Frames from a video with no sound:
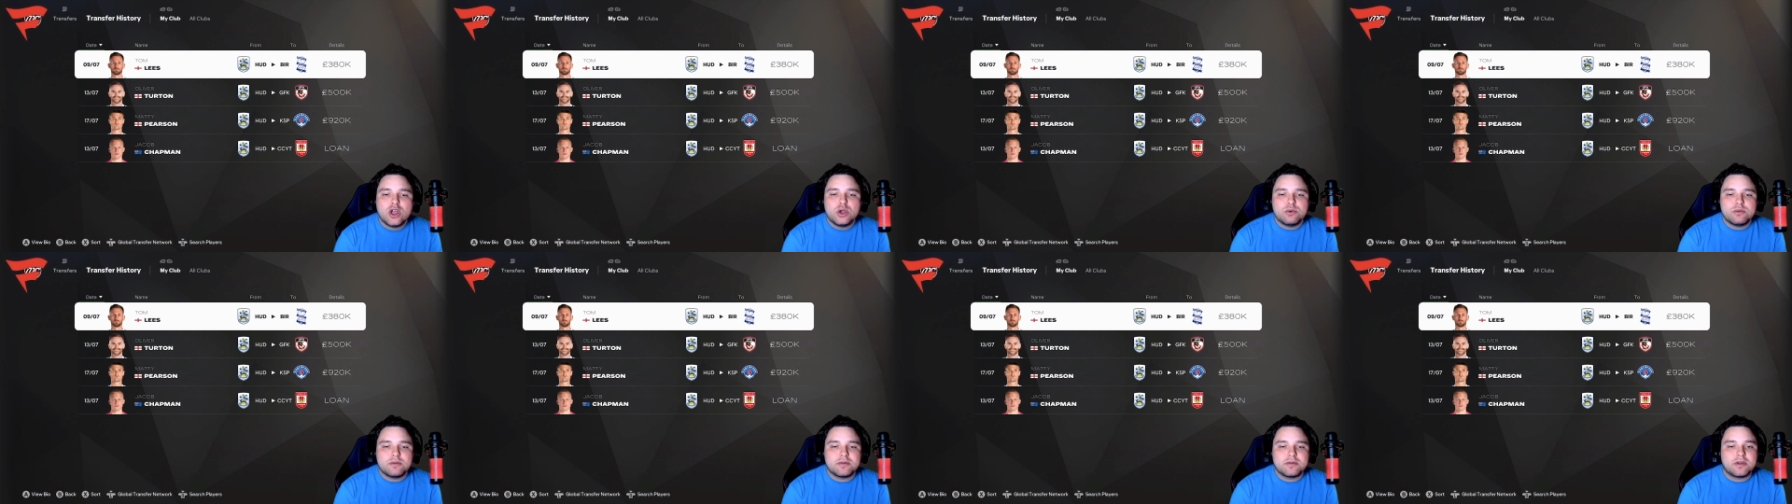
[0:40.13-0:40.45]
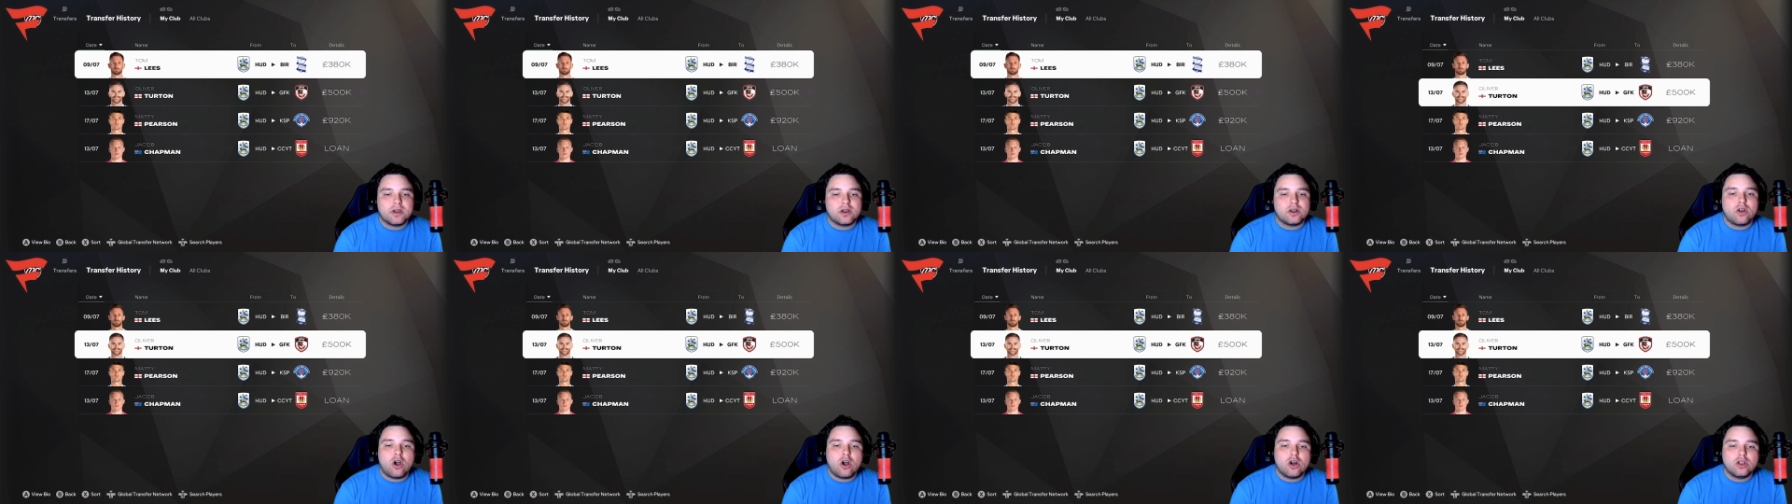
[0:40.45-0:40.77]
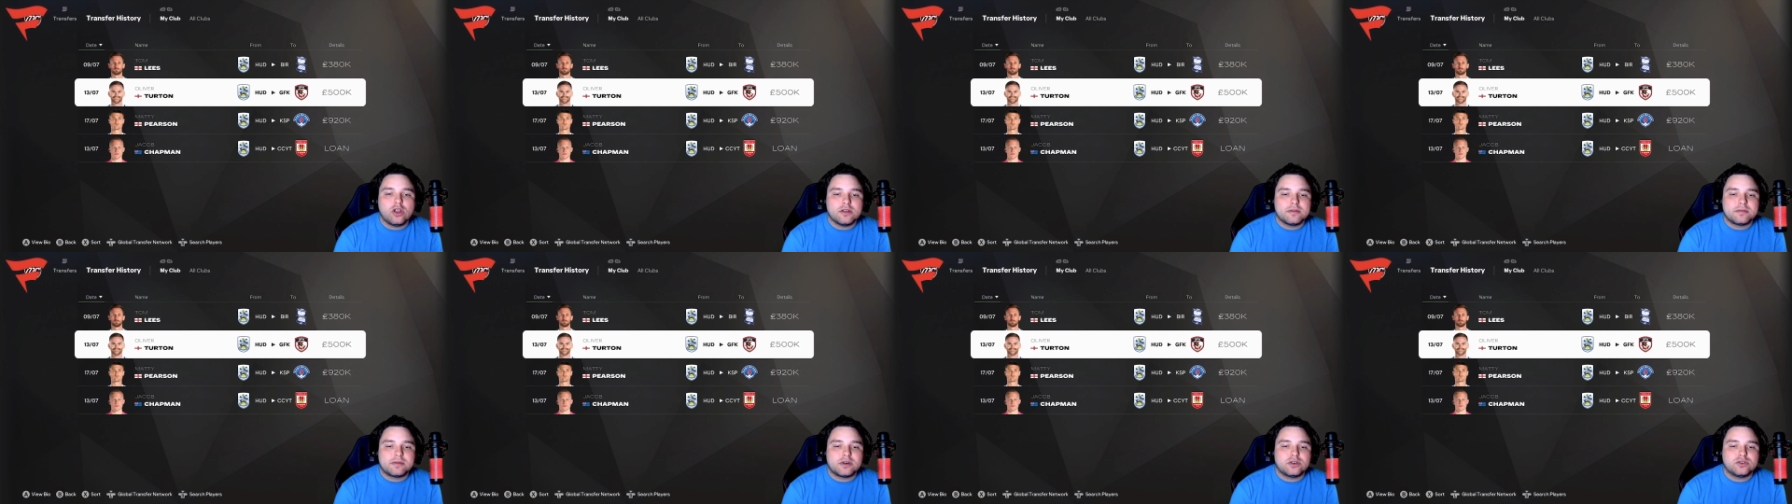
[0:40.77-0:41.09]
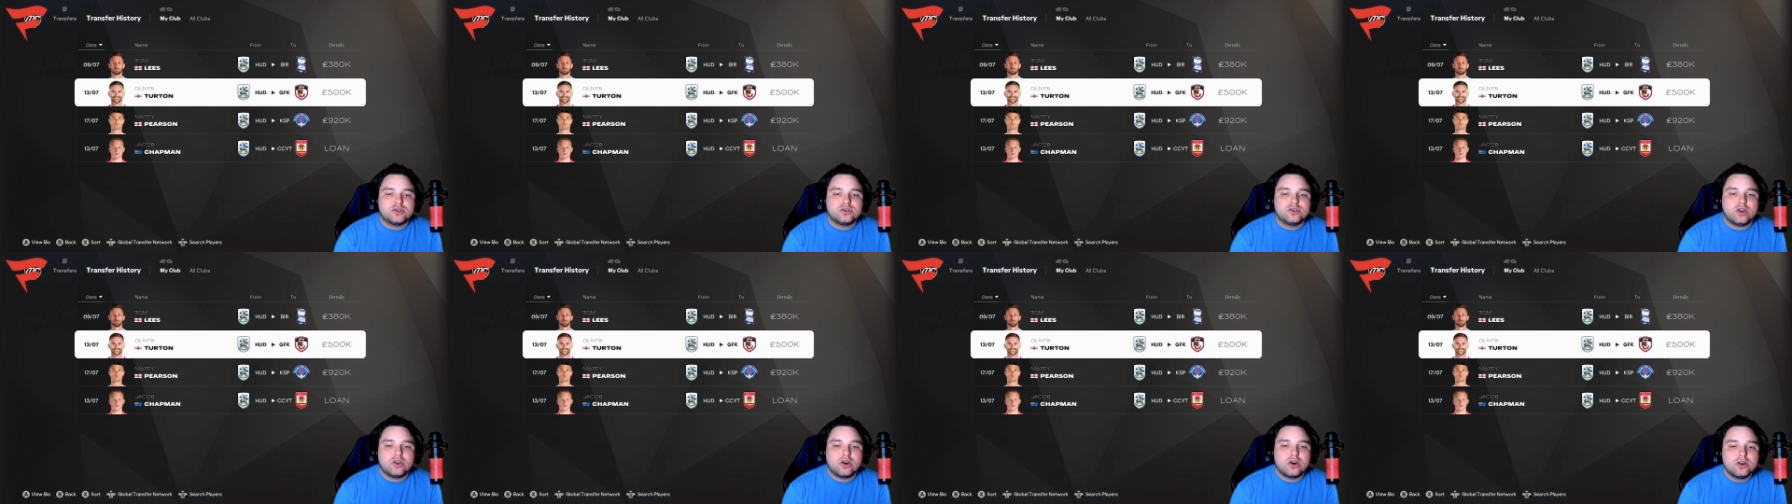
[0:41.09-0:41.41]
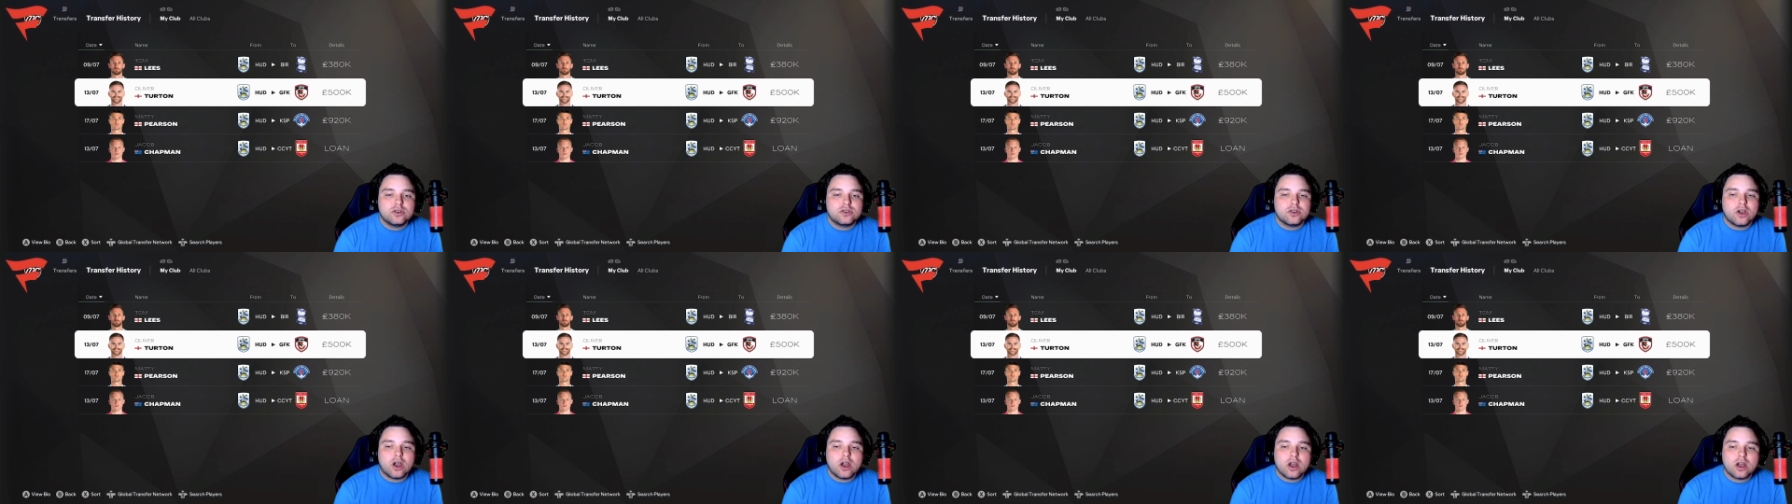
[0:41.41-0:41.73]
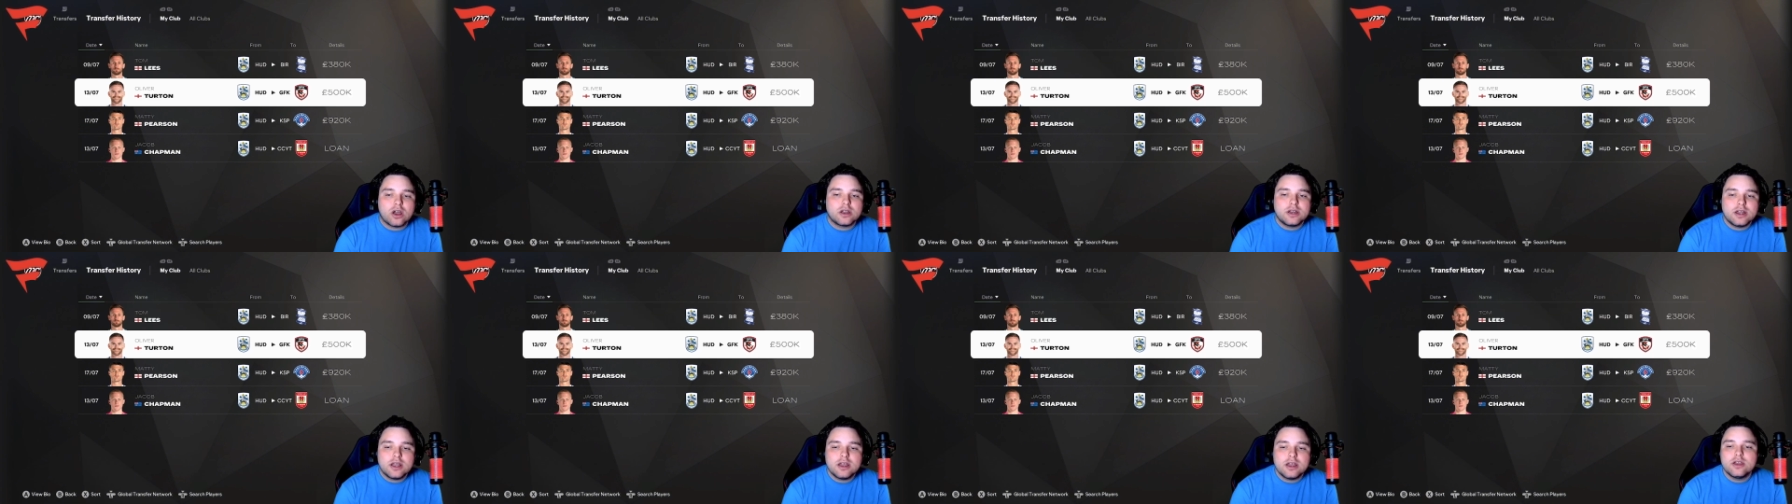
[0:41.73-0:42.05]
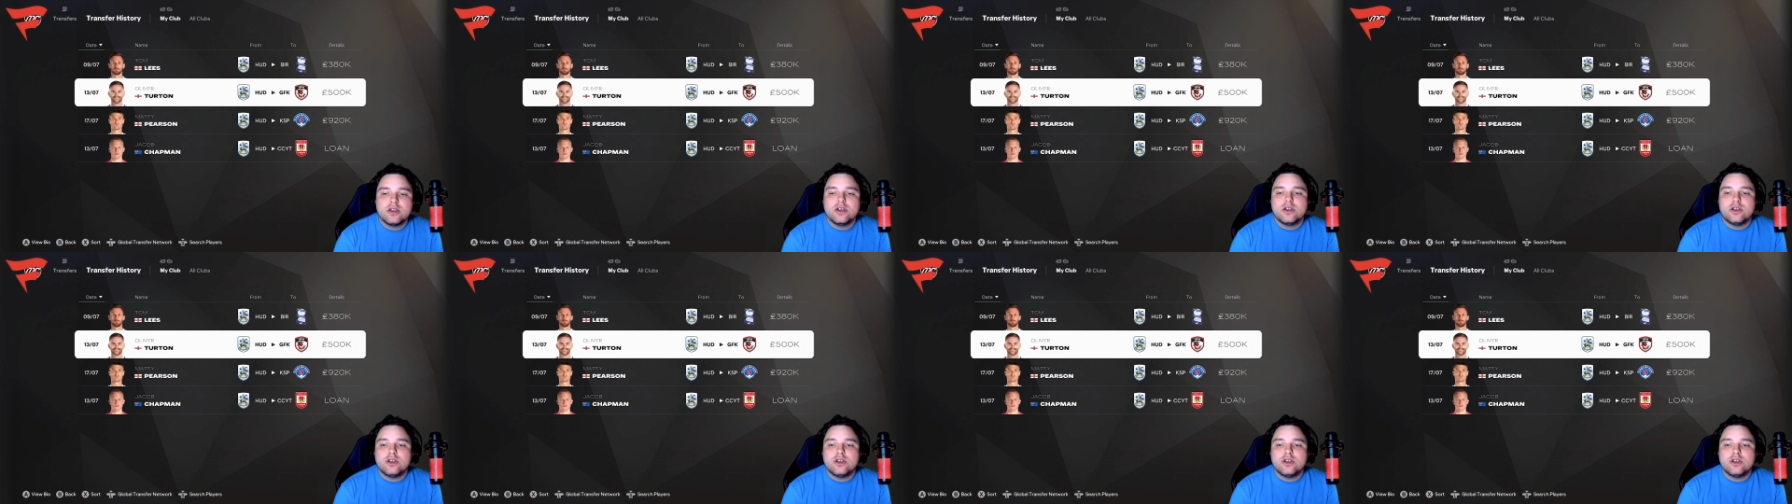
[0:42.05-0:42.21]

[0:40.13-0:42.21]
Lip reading: We've got Oliver Turton,